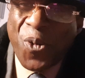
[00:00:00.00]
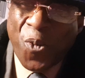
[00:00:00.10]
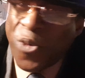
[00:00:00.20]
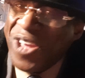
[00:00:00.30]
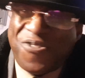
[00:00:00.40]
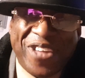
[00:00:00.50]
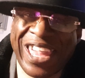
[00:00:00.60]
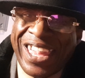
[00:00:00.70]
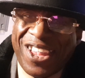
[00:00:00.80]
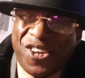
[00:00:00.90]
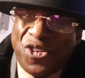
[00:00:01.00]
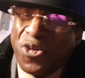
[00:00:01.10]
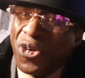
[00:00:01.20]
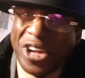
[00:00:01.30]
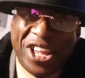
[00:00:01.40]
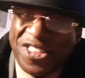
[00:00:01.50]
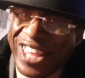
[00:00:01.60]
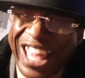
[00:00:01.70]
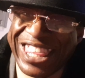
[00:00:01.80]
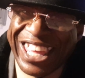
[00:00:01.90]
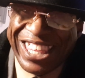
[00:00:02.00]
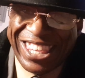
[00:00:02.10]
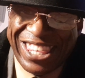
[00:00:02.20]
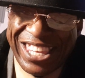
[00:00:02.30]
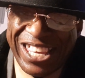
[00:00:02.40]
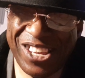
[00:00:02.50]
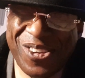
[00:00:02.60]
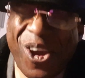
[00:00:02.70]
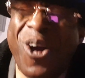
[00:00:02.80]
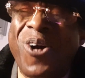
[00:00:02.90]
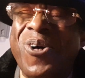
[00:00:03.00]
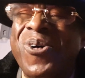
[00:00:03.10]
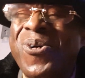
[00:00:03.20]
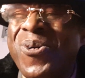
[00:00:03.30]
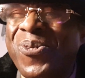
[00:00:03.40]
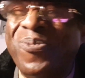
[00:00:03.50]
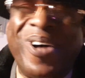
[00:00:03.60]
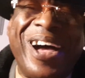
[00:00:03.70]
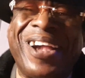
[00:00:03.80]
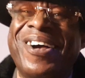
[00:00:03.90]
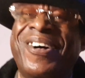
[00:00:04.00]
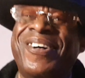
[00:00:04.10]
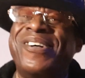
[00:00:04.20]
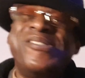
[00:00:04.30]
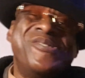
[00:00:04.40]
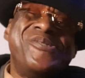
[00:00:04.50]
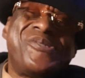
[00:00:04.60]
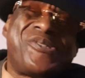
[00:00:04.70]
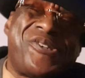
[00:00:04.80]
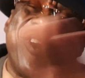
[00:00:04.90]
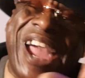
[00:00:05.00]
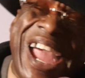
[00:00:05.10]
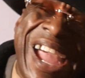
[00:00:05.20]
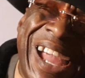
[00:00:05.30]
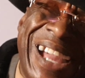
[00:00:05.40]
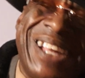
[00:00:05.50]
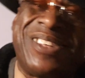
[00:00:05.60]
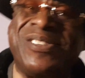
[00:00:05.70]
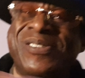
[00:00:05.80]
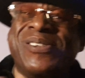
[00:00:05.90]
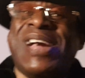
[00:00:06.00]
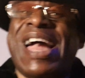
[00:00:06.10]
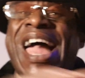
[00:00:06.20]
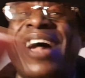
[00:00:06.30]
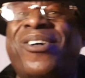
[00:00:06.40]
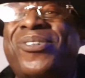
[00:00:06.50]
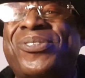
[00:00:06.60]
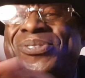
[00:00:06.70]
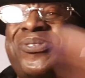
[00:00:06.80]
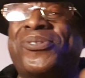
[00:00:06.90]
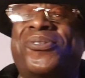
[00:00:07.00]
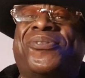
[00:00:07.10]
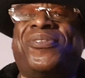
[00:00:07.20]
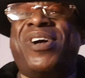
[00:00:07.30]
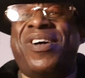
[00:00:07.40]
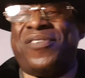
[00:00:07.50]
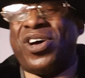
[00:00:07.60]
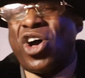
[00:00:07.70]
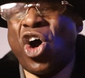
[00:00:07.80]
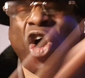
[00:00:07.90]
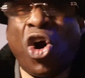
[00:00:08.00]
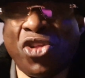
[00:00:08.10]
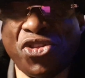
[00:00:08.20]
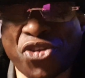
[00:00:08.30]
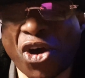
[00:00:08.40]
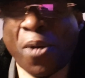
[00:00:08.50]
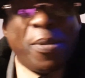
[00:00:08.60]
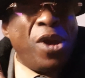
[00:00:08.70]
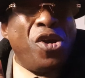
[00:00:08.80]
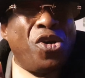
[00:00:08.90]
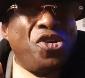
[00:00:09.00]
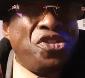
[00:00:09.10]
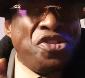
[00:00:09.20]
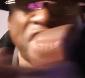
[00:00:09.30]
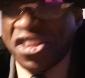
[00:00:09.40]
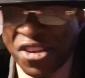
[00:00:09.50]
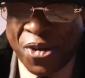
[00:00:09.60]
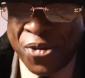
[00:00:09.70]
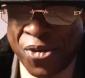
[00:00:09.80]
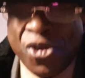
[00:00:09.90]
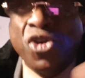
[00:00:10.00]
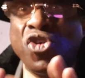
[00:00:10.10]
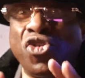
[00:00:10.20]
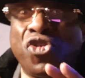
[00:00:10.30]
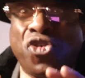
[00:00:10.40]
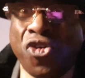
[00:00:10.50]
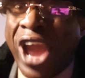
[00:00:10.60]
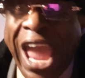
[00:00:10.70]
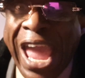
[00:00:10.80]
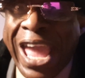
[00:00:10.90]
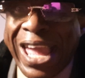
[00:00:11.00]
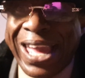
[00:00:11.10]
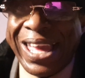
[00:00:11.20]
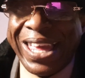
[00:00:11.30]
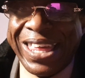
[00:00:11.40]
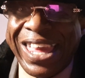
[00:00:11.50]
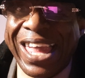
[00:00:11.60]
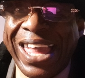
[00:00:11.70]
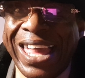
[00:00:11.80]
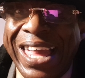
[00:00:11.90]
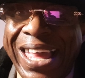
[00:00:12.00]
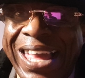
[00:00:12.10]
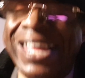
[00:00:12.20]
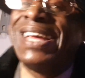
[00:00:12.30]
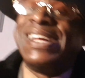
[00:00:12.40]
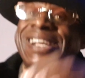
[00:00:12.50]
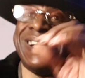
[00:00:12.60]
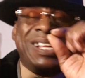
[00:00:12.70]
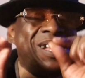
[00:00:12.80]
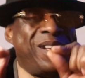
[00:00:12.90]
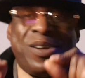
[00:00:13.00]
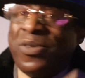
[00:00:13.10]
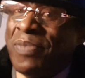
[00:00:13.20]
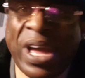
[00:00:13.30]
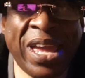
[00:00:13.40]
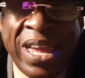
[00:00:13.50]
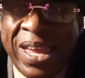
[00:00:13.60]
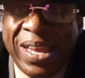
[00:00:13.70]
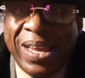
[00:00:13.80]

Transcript: we think you got hidden assets. Oh my God. Crash. How's your father on top? Nitto. Cry. Yeah. Mate,